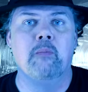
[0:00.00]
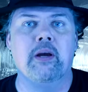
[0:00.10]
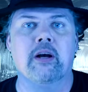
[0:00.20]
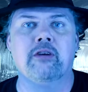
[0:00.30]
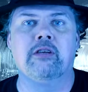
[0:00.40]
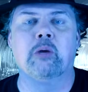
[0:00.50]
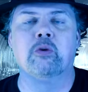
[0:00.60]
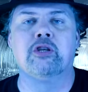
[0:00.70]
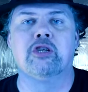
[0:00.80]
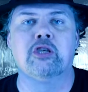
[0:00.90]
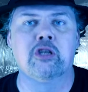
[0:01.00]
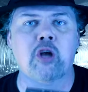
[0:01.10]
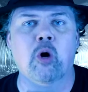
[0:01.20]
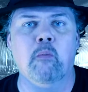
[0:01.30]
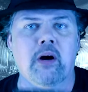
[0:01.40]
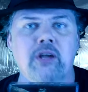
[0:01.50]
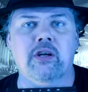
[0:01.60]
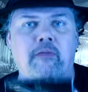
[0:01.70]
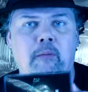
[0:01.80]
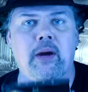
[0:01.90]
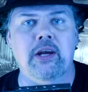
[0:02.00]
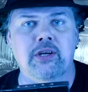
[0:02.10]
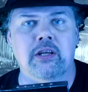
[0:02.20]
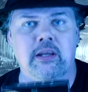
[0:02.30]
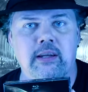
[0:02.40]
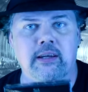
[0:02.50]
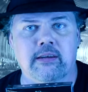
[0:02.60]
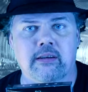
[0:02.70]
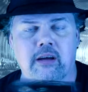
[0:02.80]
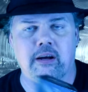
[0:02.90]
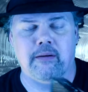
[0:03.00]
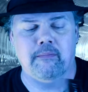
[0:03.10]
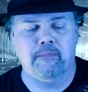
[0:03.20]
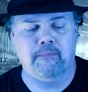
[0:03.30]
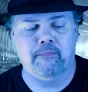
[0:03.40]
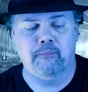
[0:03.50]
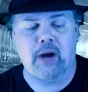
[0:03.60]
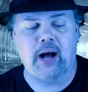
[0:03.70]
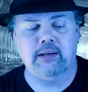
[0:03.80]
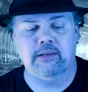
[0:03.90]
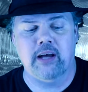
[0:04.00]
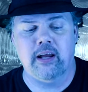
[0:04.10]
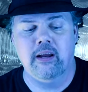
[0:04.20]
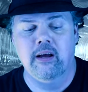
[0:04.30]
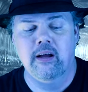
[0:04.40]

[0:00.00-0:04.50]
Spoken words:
because there was so much information in this box set,